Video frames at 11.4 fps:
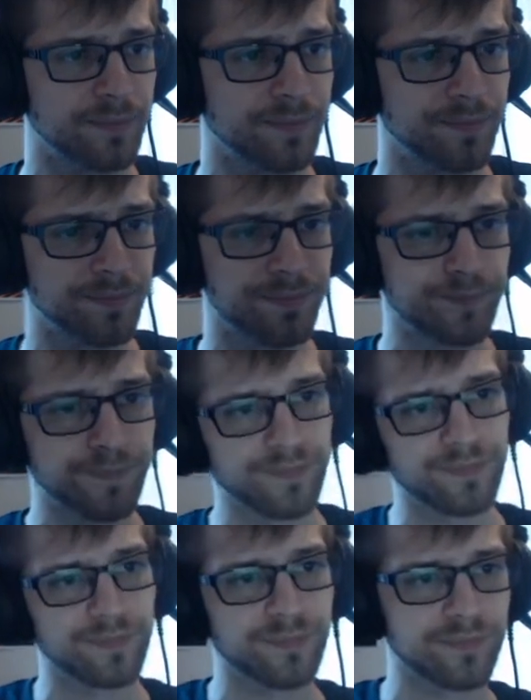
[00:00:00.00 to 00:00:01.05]

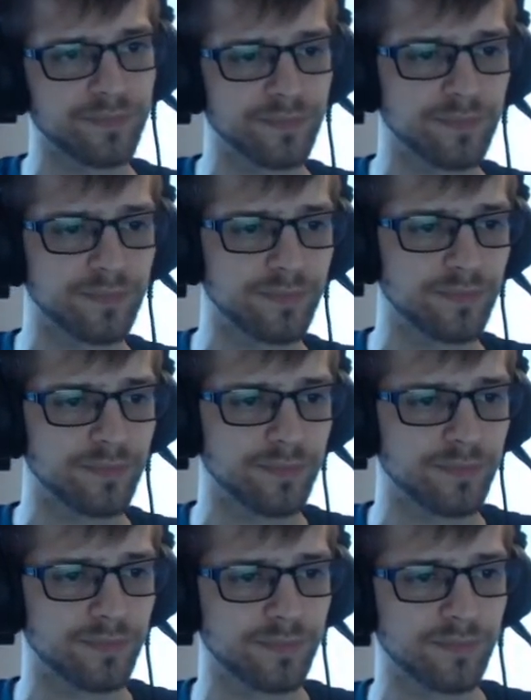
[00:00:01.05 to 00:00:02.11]

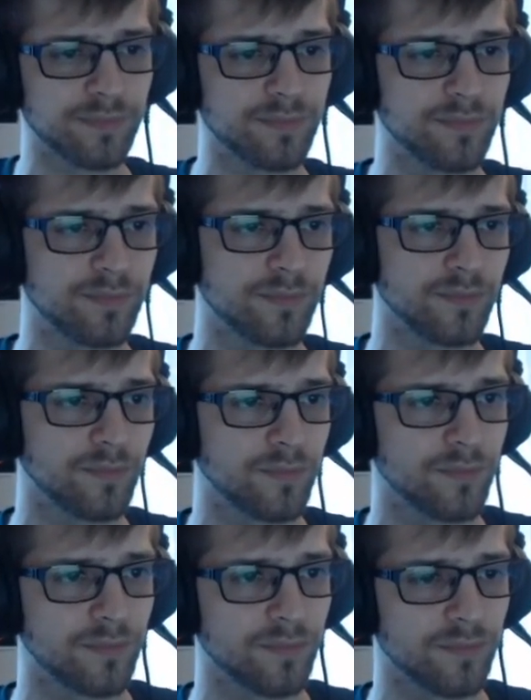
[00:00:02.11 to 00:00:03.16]

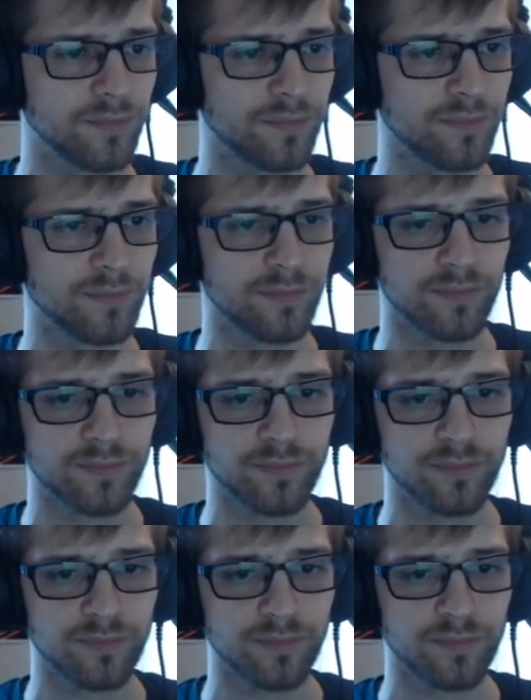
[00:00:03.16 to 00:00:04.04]
Nobody speaks.